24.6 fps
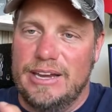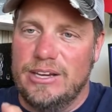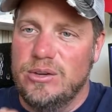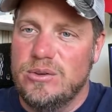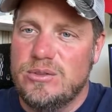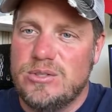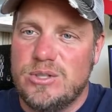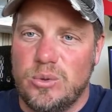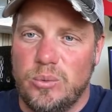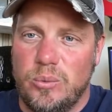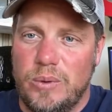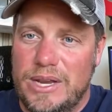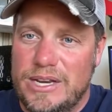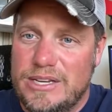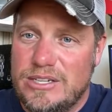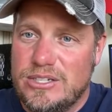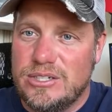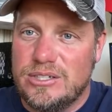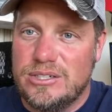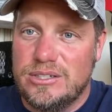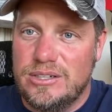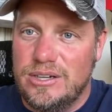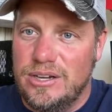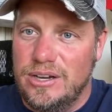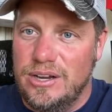I use the
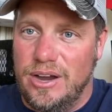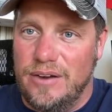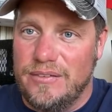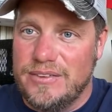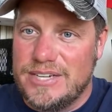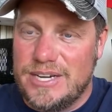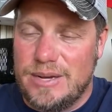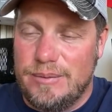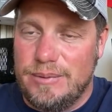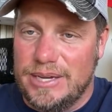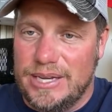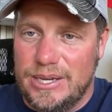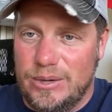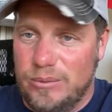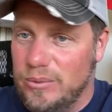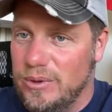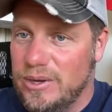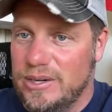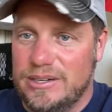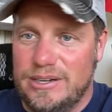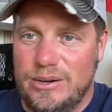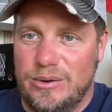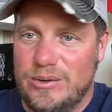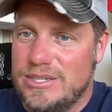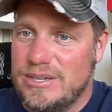winch every time I get
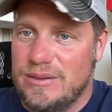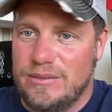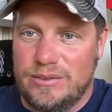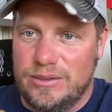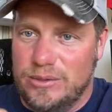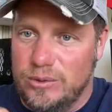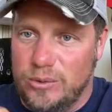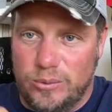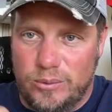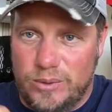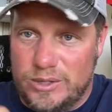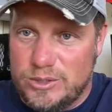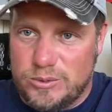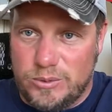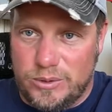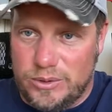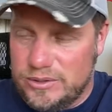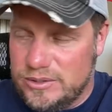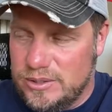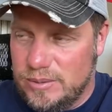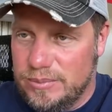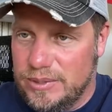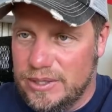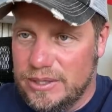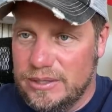one. I always have to do a winch
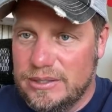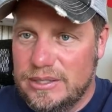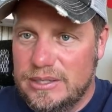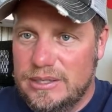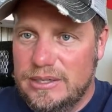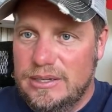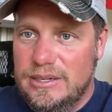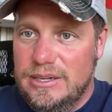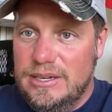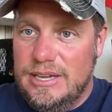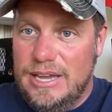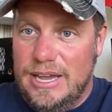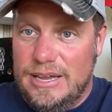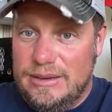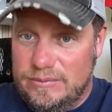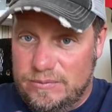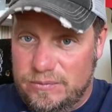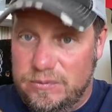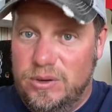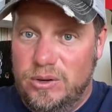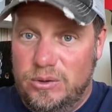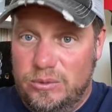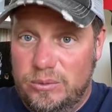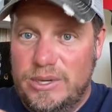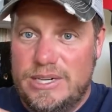with something. And
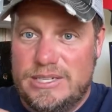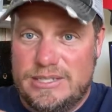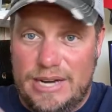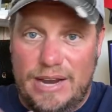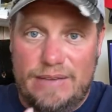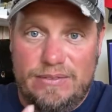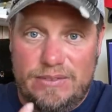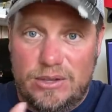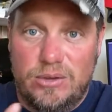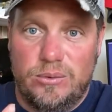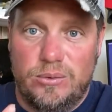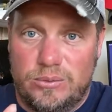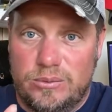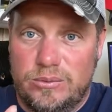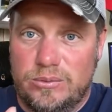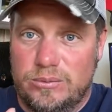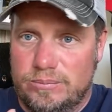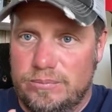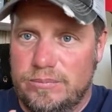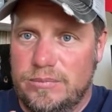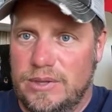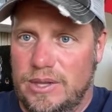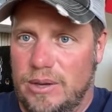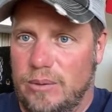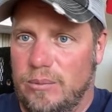for a reason, I have to do
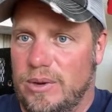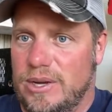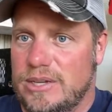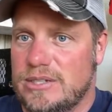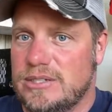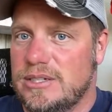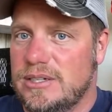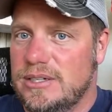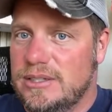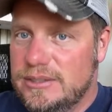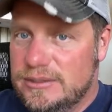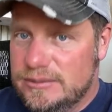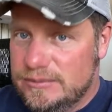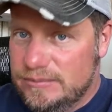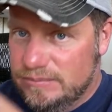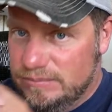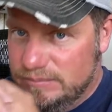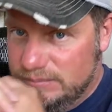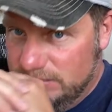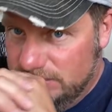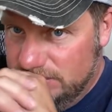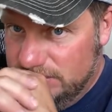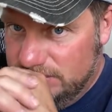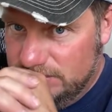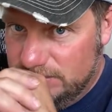that winch.
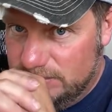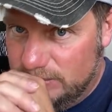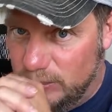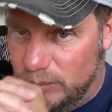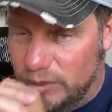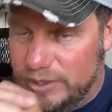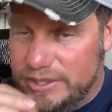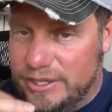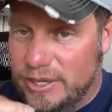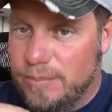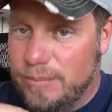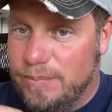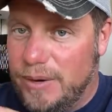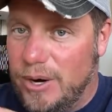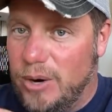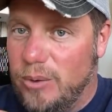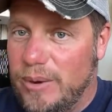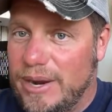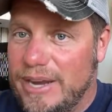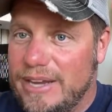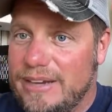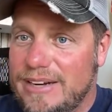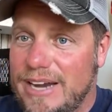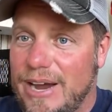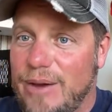What, your Power
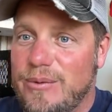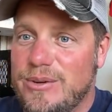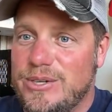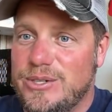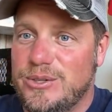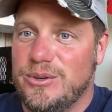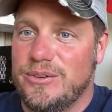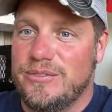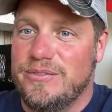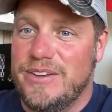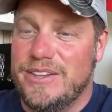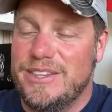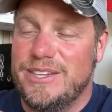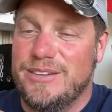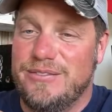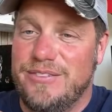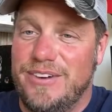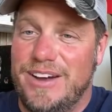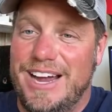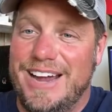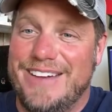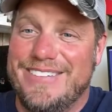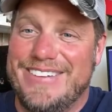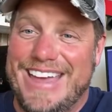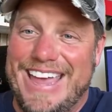Wagon? I would do a
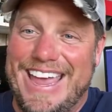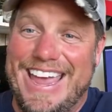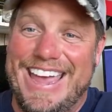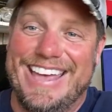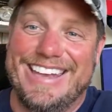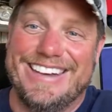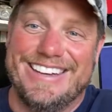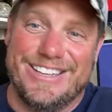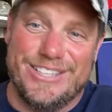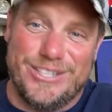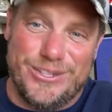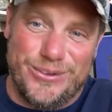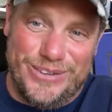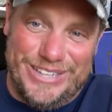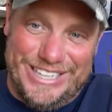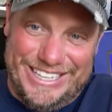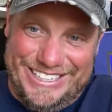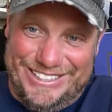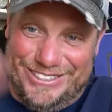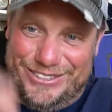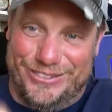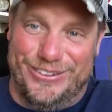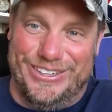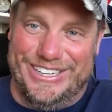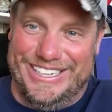fifty-five and a twenty
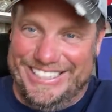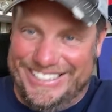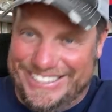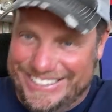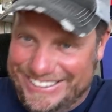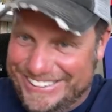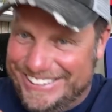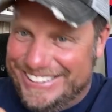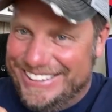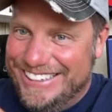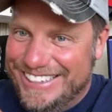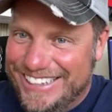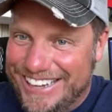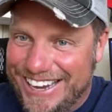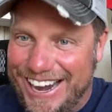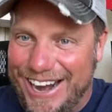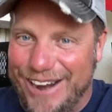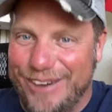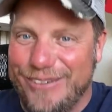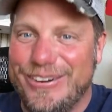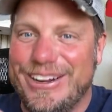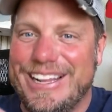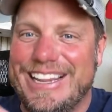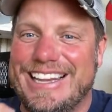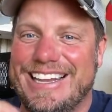twenty. I
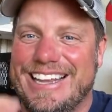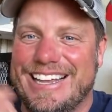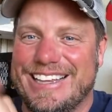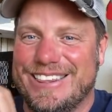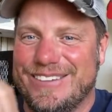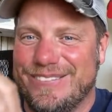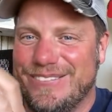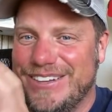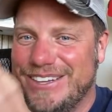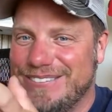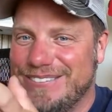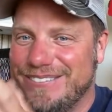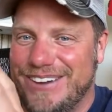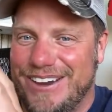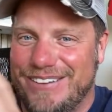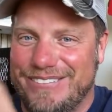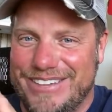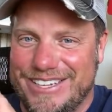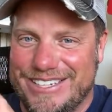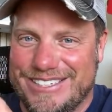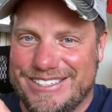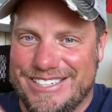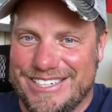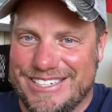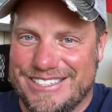really like the fifty-five,
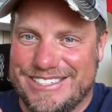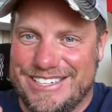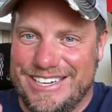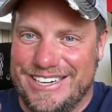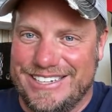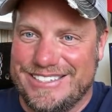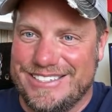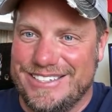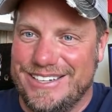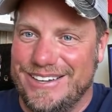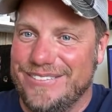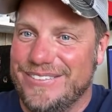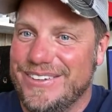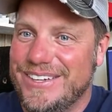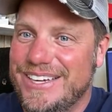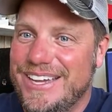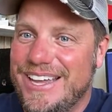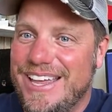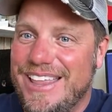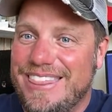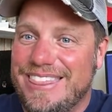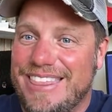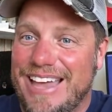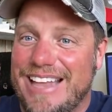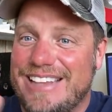fifty-six kind of stuff.
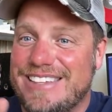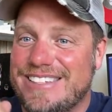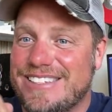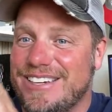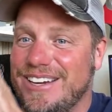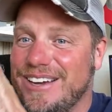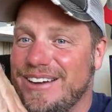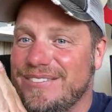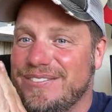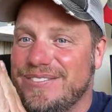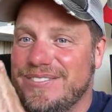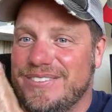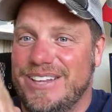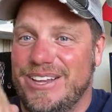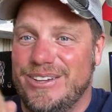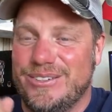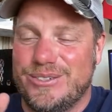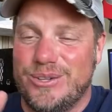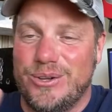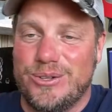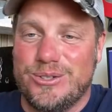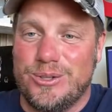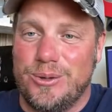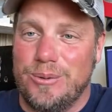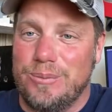That stuff, those,
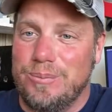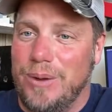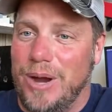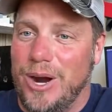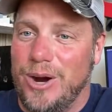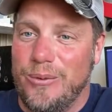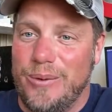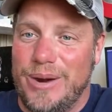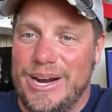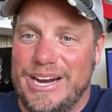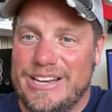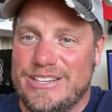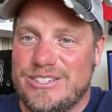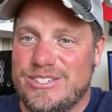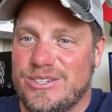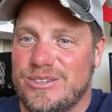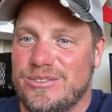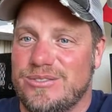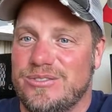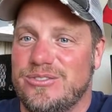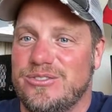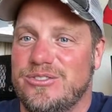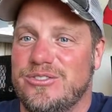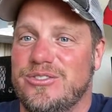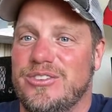those old Power Wagons are
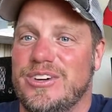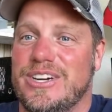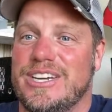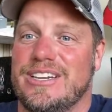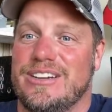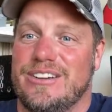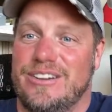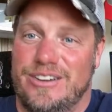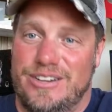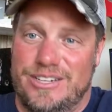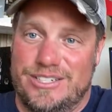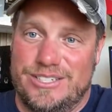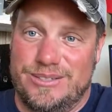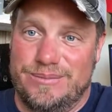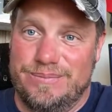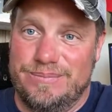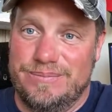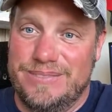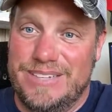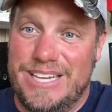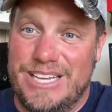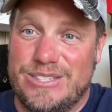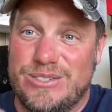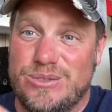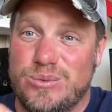freaking awesome.
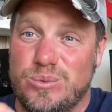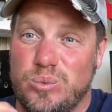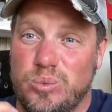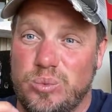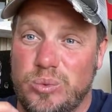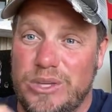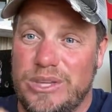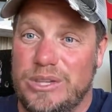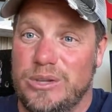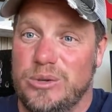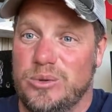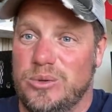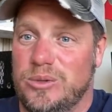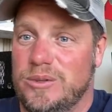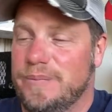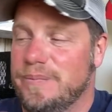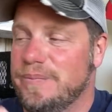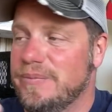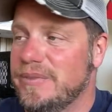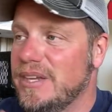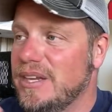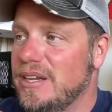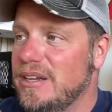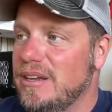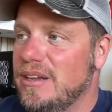That's really cool.
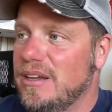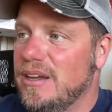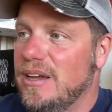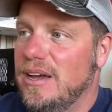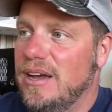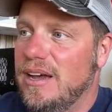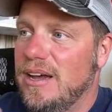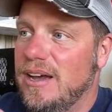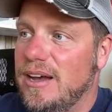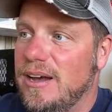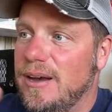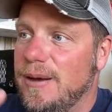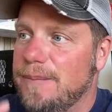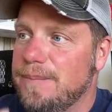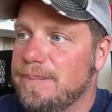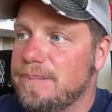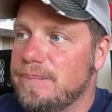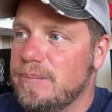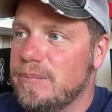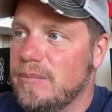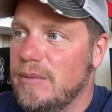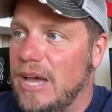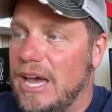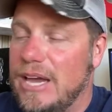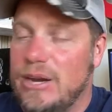
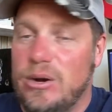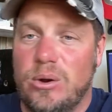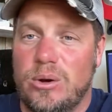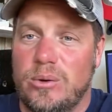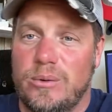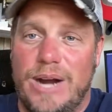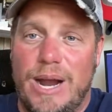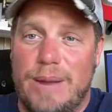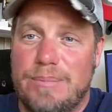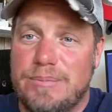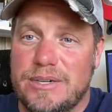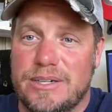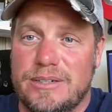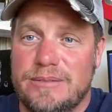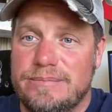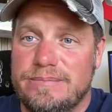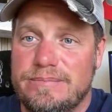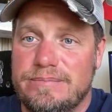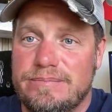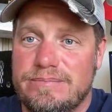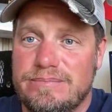Um, I don't own a Raptor.